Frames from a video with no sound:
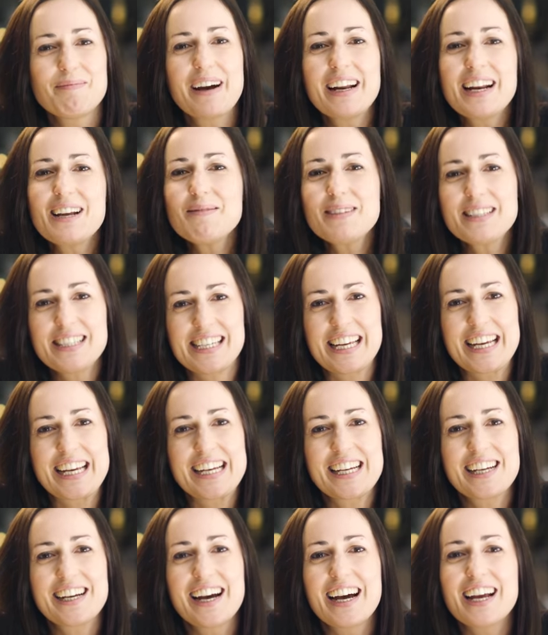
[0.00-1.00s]
My name is
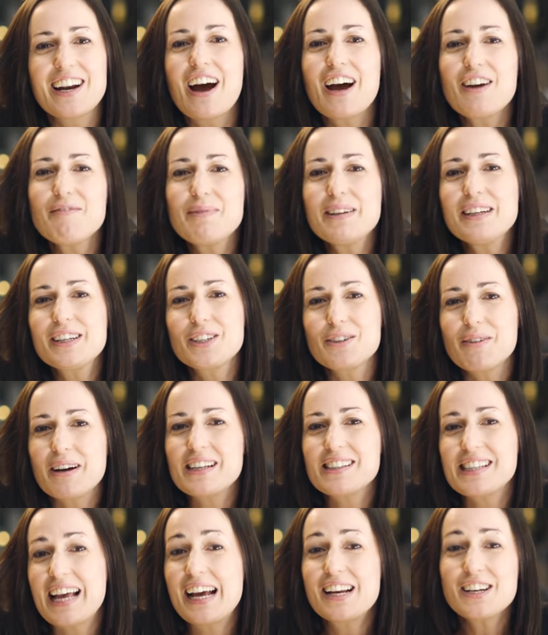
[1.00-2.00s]
Dee, and I've been a
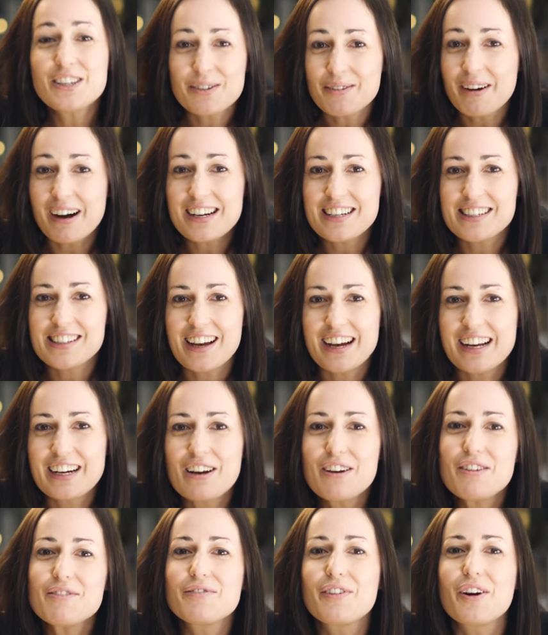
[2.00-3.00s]
UX and UI
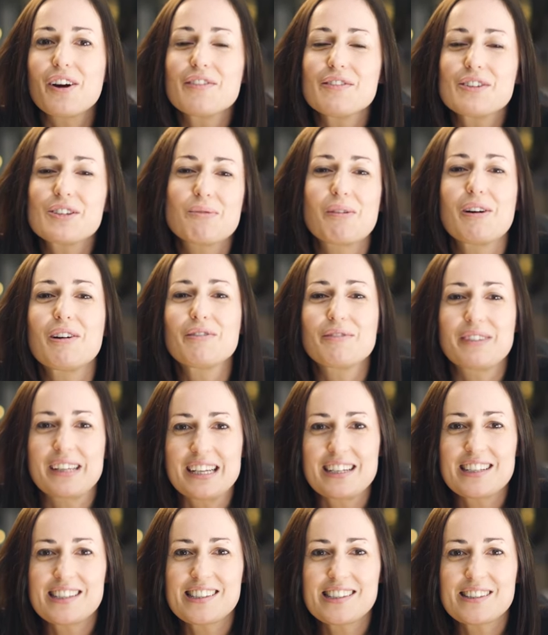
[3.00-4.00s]
designer for over 12
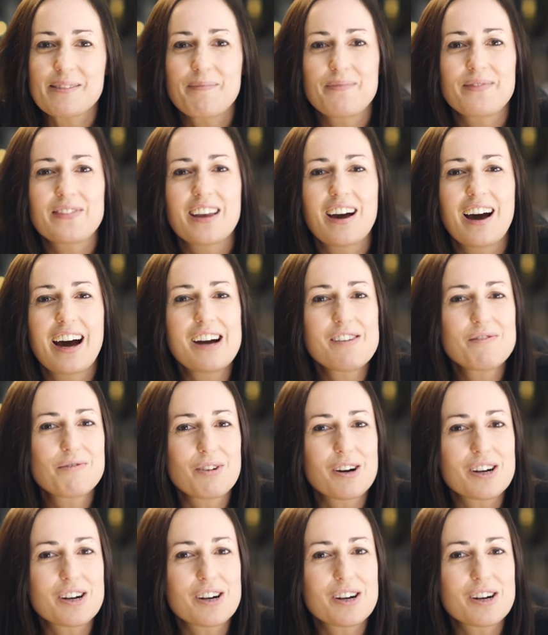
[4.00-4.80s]
years. I've